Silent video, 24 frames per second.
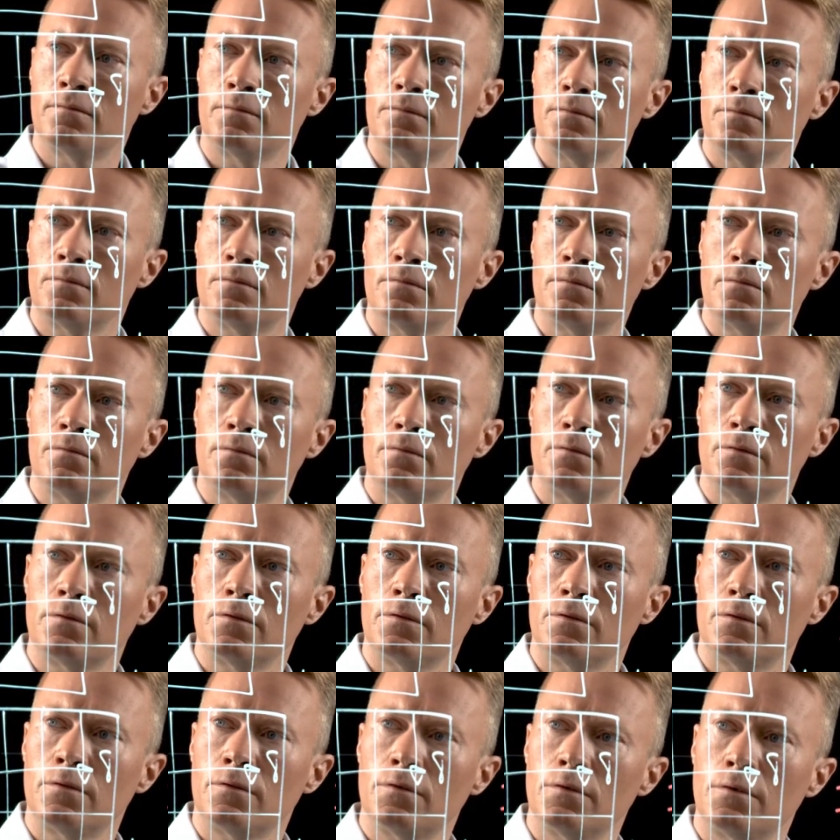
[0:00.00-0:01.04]

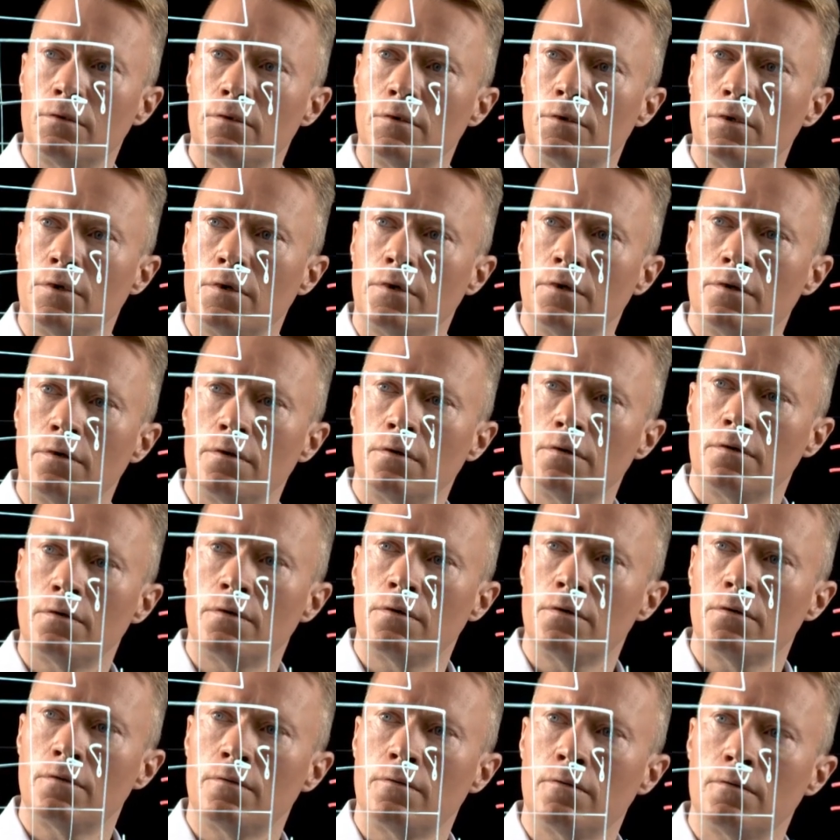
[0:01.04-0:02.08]

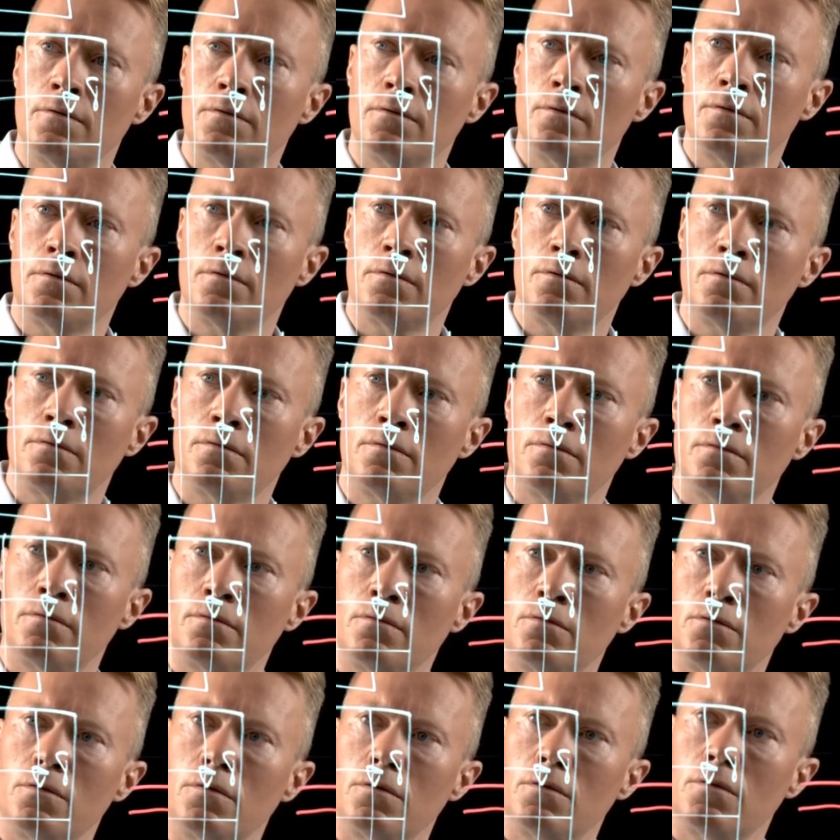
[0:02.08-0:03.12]

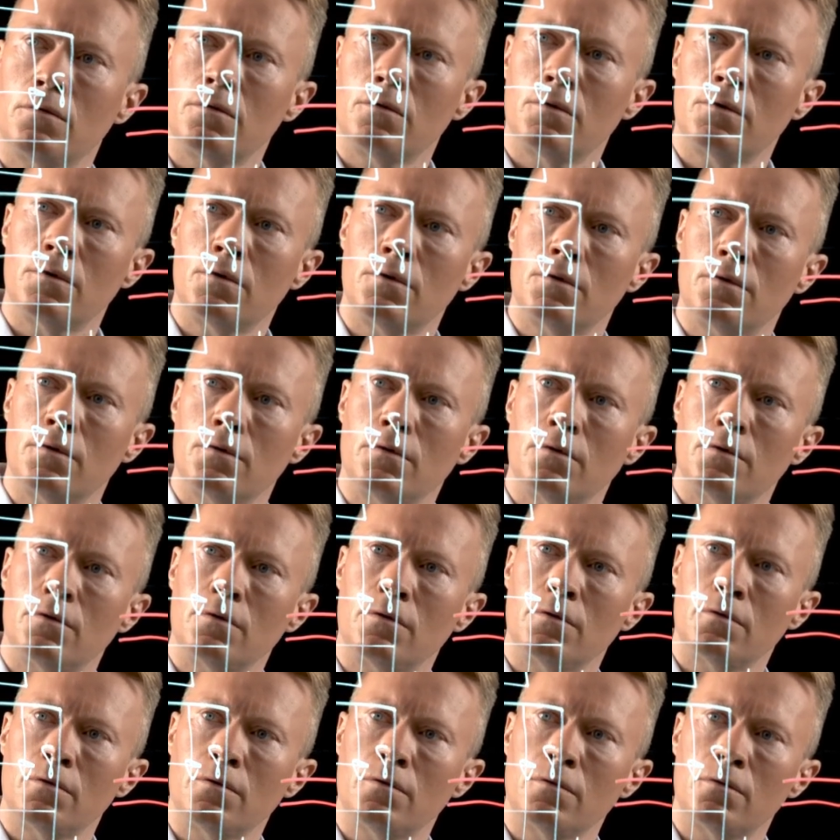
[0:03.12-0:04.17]

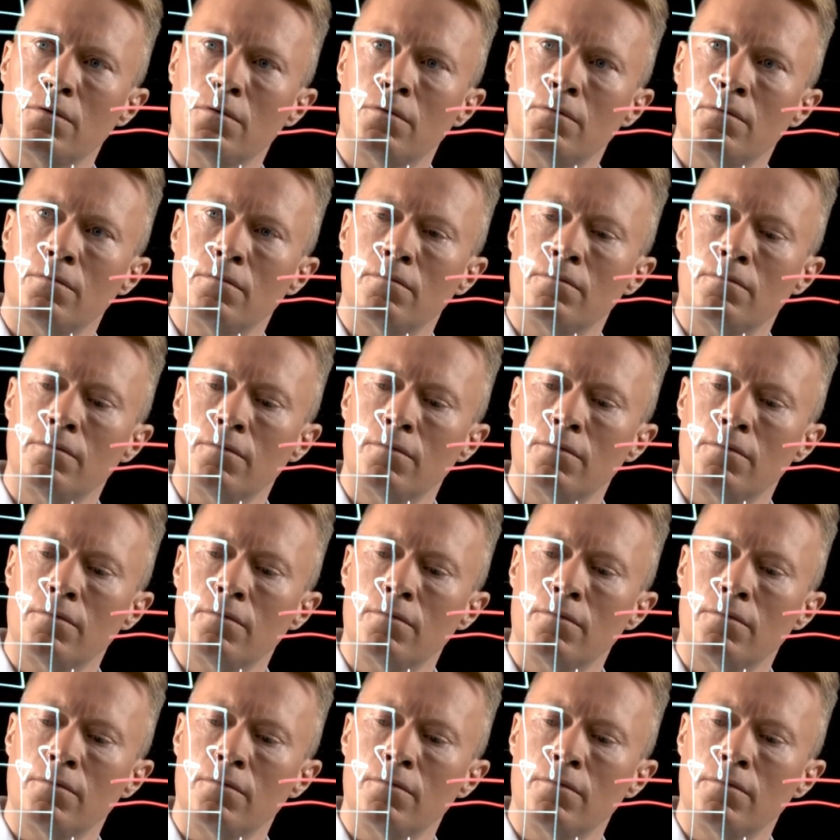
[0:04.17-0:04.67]
Nobody speaks.